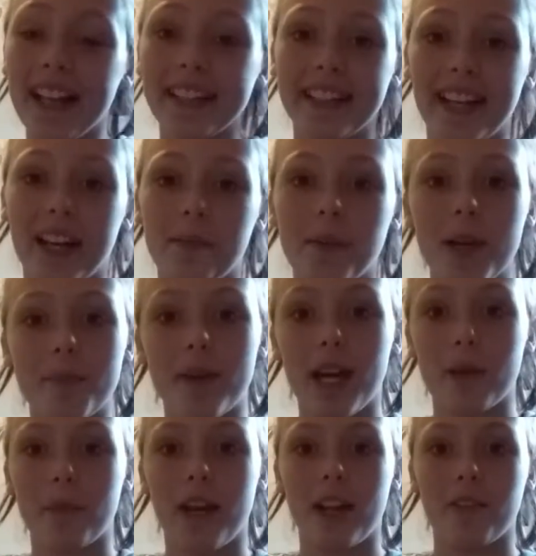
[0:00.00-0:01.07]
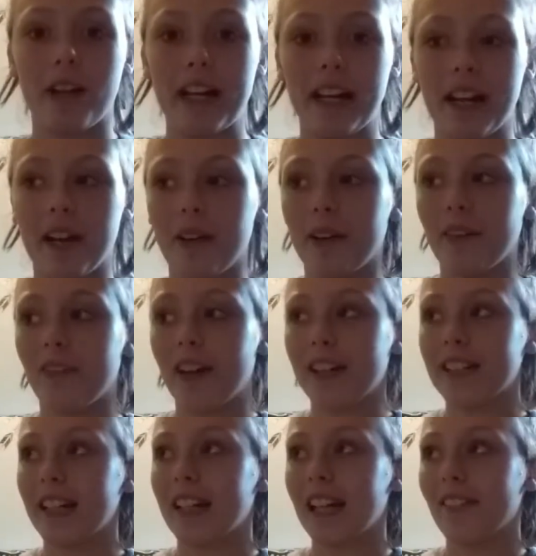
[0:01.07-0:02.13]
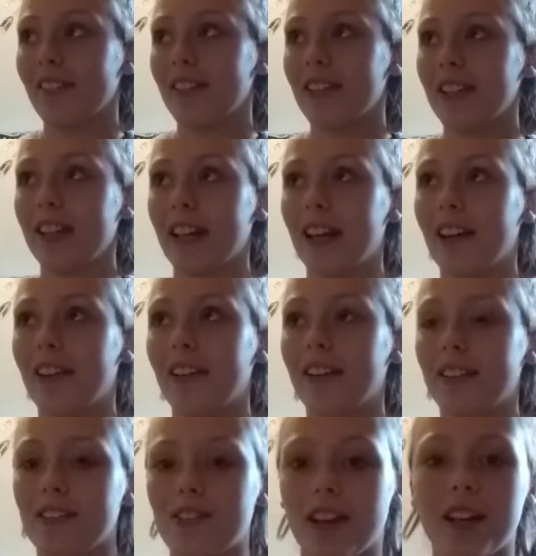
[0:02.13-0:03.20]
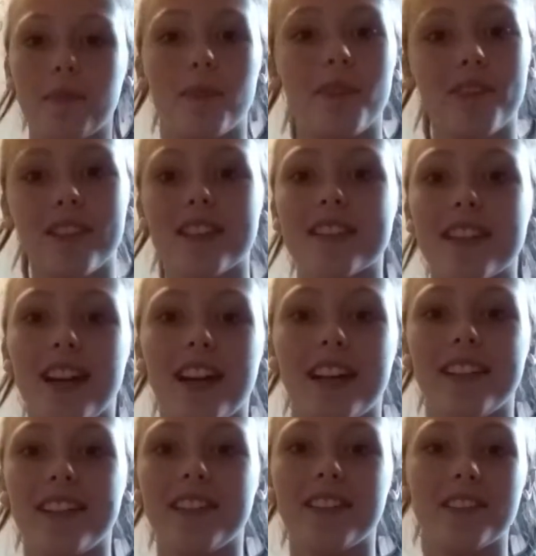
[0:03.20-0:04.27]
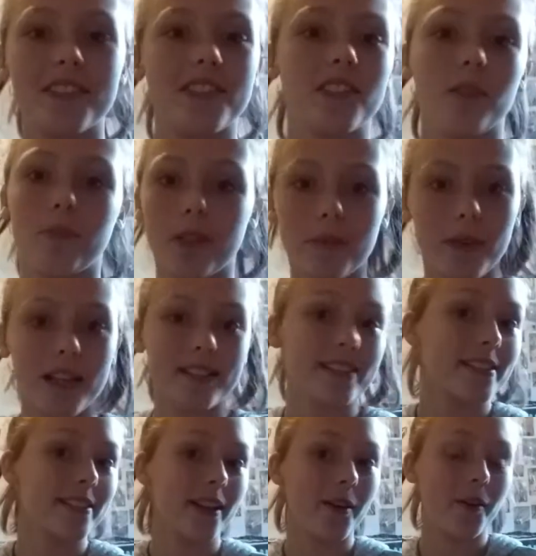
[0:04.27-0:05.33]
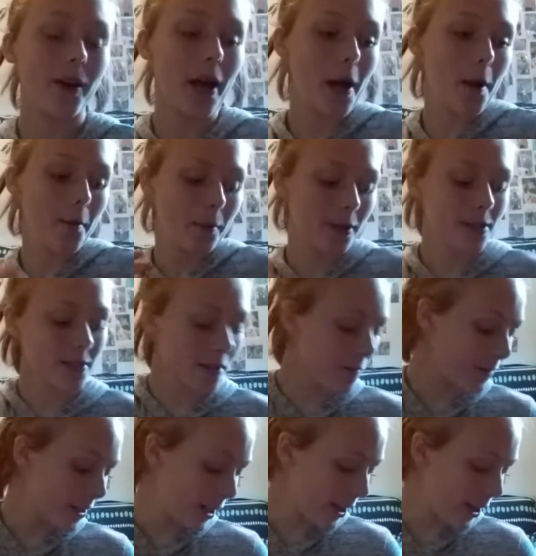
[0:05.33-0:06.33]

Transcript: yeah, my backpack right now, if I take everything out and try to move it aside, it'll still be a mess. So, we're going to start with the